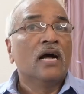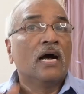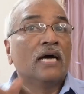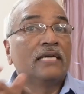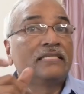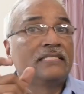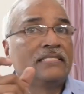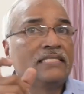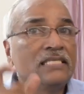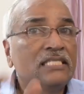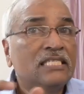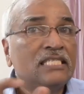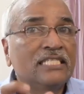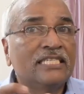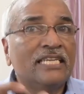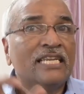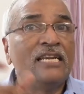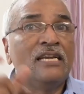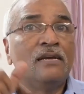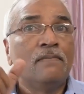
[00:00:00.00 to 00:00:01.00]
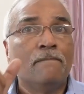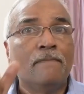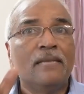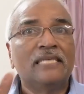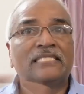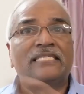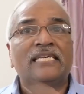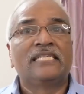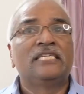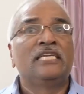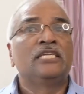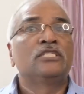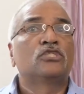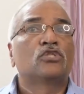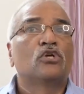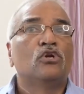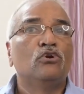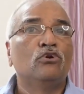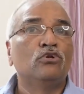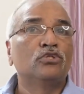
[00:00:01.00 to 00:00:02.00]
a digital messaging
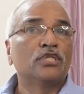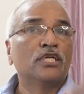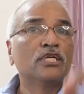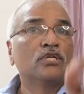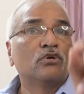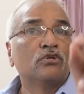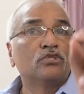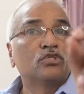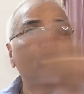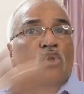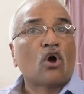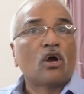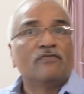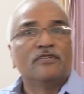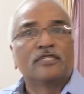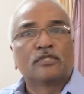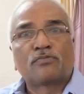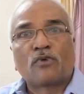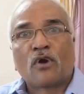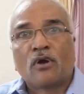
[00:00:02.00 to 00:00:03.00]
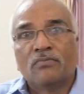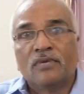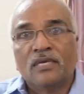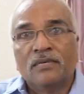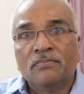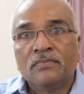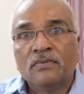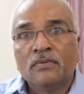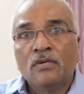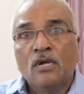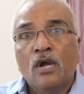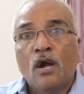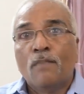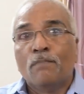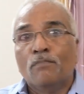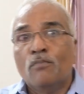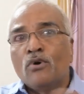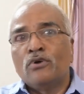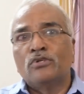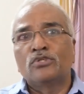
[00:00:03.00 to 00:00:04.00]
solution could solve his problem.
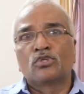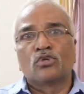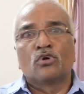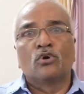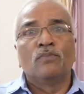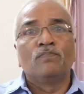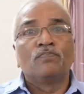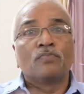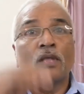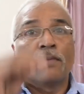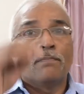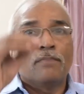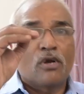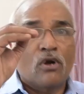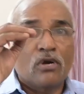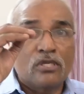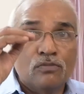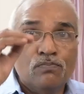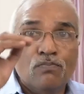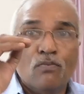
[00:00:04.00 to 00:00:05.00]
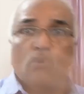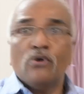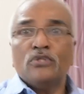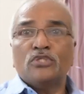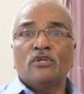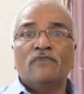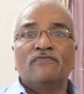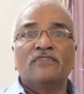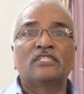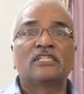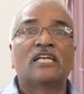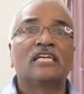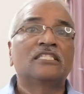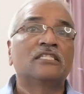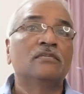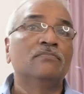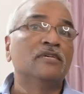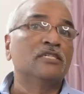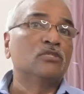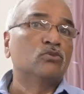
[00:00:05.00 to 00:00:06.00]
More so because most of his
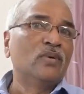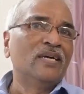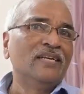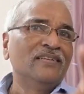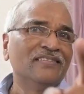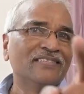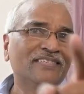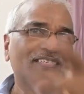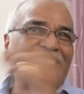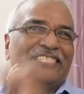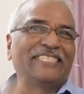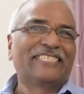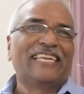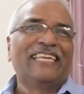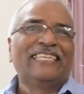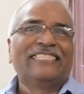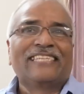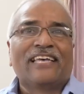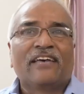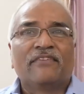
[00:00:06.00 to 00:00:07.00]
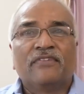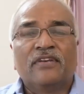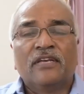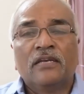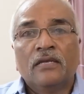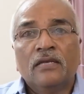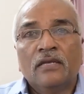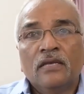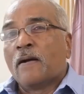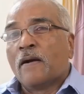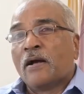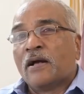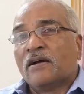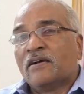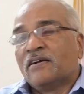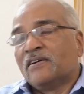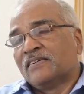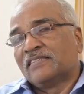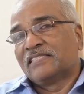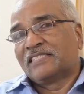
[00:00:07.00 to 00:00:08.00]
customers were digitally savvy.
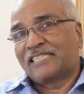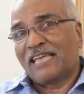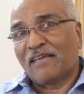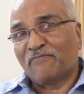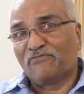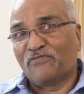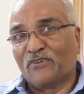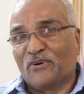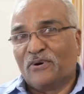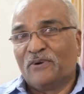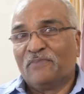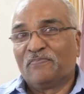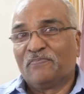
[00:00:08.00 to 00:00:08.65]
Step 4.